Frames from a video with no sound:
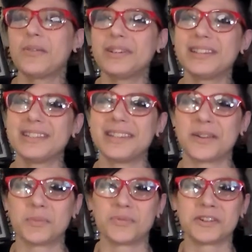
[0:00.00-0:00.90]
we need to
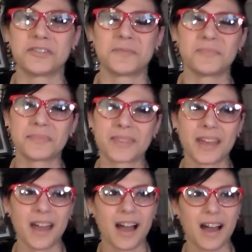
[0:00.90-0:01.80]
take a breather.
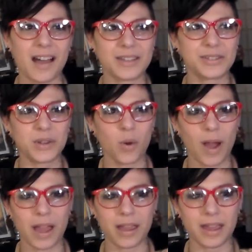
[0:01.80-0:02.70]

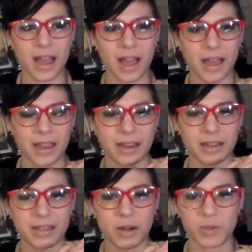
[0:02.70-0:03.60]
So I
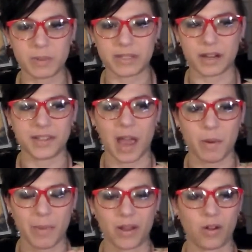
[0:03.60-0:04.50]
spent a lot of
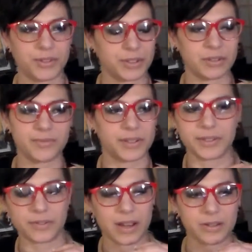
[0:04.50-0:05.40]
time at my altar
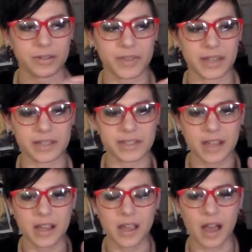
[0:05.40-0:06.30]
futzing around and things.
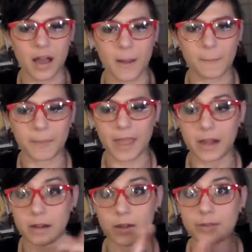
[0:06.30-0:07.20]
And
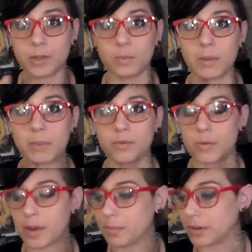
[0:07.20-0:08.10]
it also made me
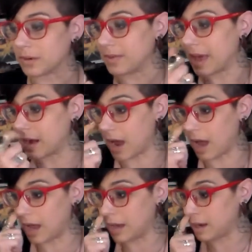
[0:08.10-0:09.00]
remember that
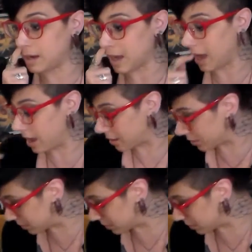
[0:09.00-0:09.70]
I had a